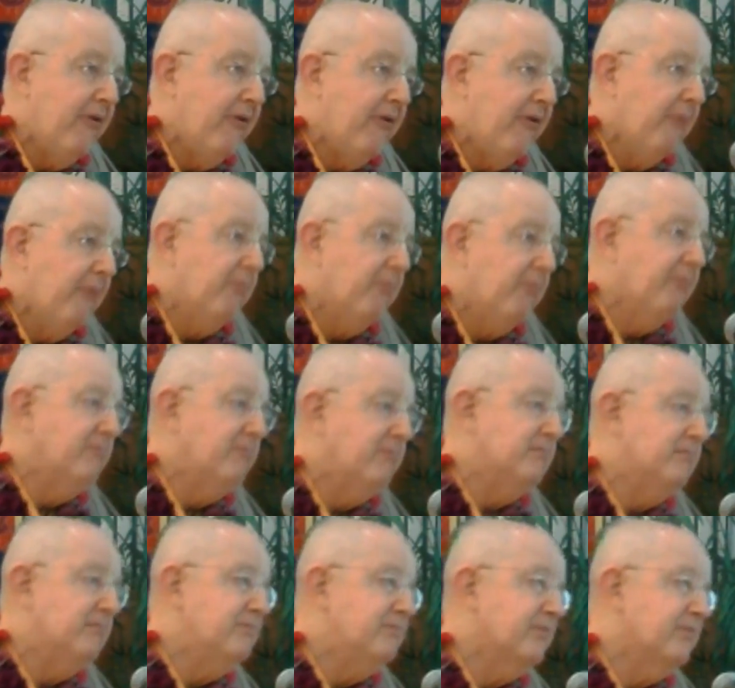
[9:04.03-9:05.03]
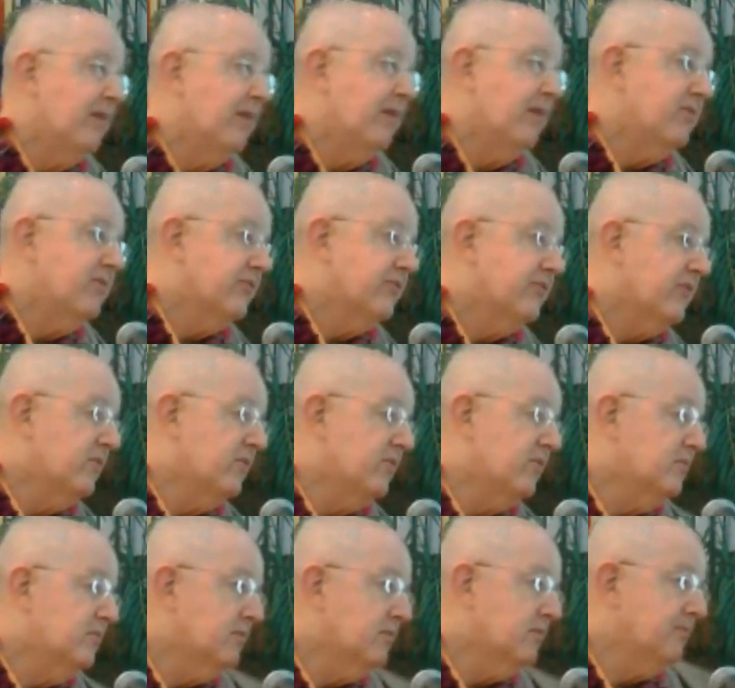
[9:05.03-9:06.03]
And the
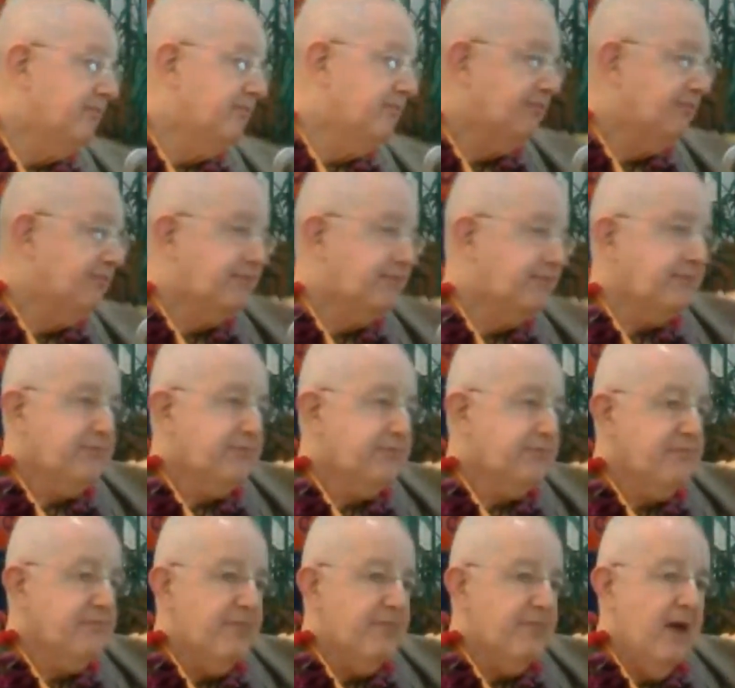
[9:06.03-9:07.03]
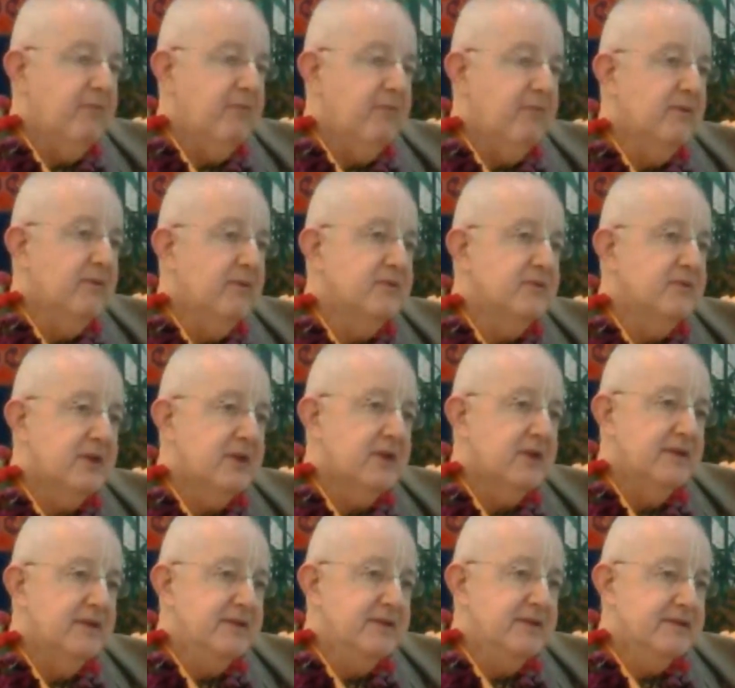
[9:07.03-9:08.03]
soul, everyone
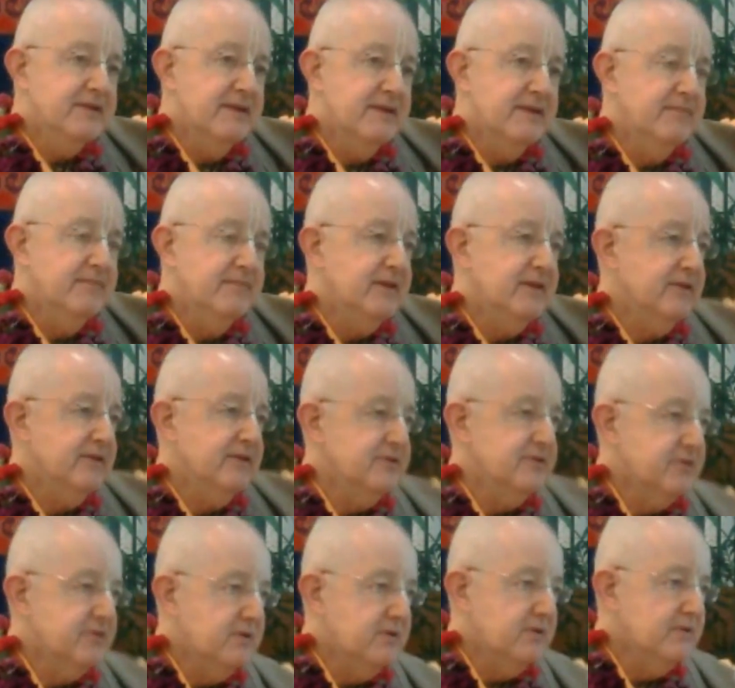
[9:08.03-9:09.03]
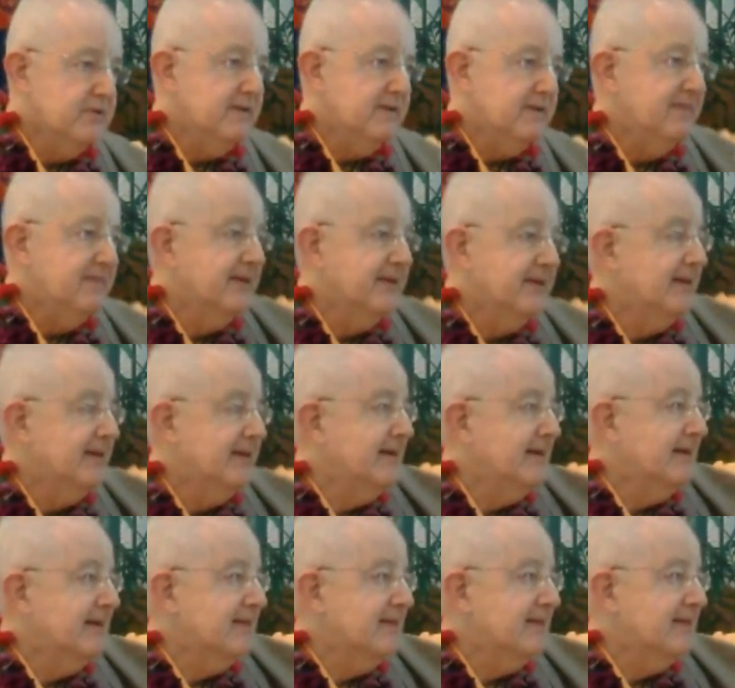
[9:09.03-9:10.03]
saw in the assembly, the soul,
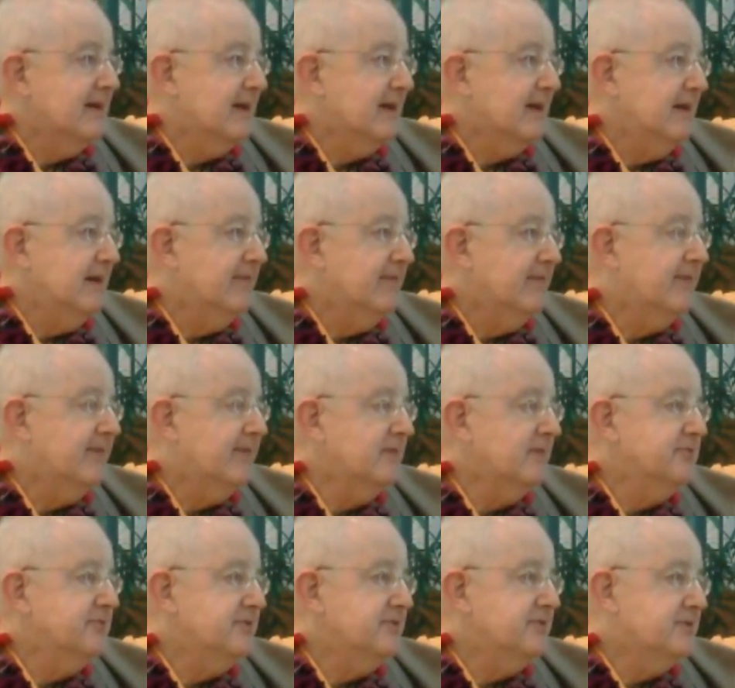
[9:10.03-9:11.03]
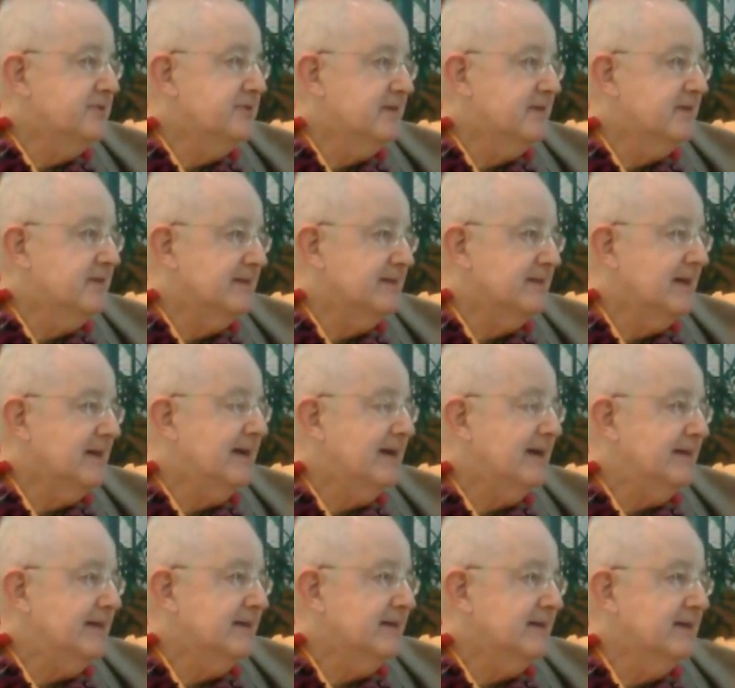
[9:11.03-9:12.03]
like an effulgent
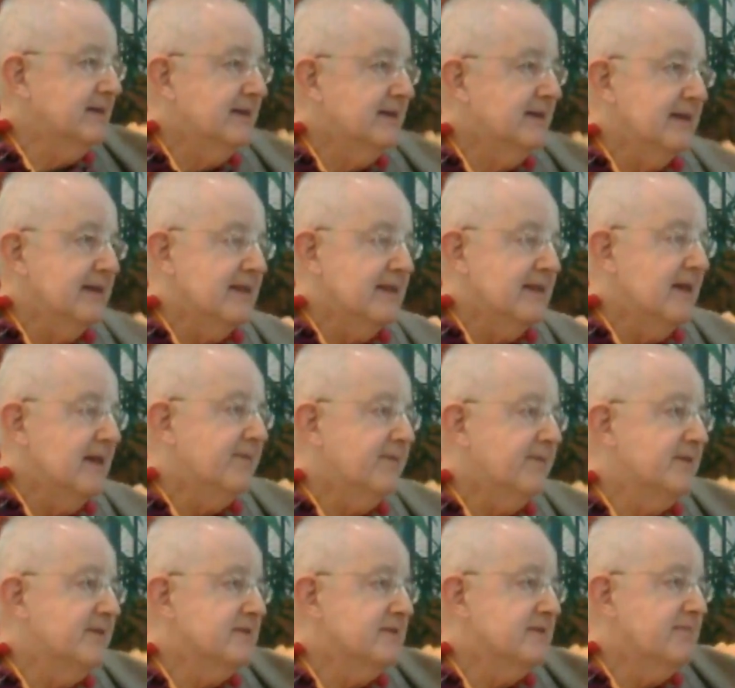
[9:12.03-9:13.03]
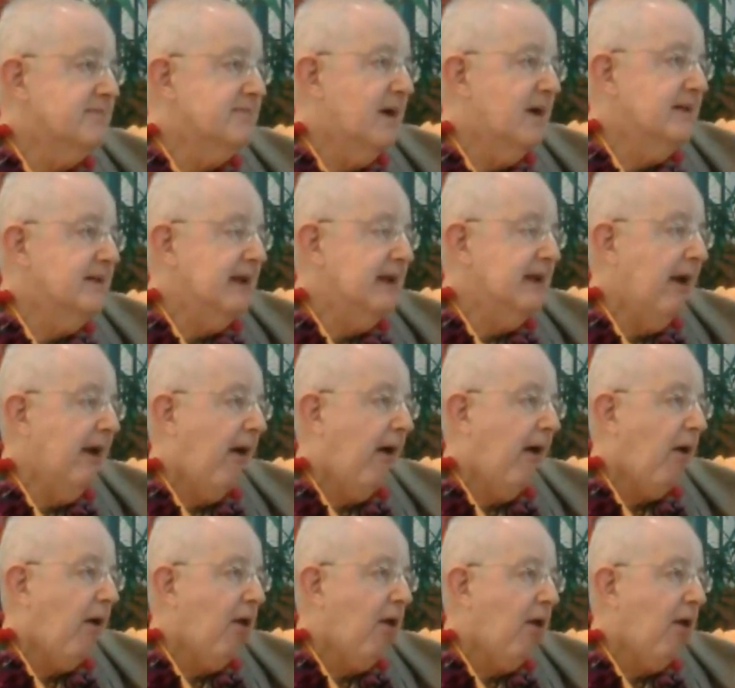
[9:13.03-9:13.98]
light, left his body,